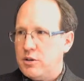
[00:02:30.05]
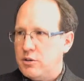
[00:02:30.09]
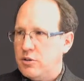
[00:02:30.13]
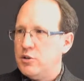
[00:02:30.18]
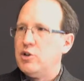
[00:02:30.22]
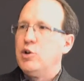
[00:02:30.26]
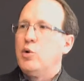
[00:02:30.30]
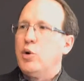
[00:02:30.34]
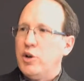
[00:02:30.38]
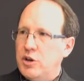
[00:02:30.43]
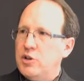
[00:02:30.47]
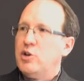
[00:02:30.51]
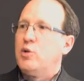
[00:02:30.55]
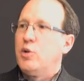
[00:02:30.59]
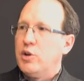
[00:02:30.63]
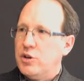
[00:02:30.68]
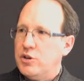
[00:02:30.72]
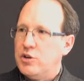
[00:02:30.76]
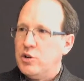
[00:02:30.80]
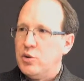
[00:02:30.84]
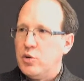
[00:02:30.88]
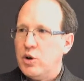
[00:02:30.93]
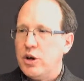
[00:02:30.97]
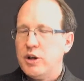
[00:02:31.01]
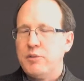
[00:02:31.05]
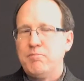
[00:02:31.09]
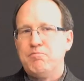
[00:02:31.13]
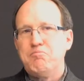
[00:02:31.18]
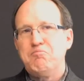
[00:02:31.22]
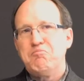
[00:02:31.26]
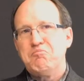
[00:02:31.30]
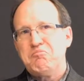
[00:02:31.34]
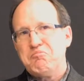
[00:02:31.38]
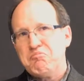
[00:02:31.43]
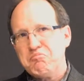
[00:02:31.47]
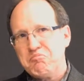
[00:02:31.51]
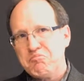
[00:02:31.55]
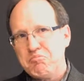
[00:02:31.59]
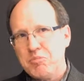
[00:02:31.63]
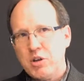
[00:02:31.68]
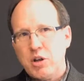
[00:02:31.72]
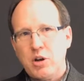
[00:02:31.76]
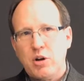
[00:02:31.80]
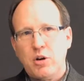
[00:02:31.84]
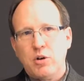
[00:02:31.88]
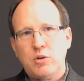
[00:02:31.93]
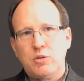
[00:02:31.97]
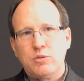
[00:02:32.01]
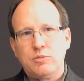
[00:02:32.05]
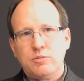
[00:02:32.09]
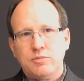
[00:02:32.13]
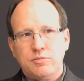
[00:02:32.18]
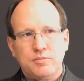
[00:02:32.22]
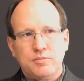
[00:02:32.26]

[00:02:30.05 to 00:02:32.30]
Do it, do it, do it, and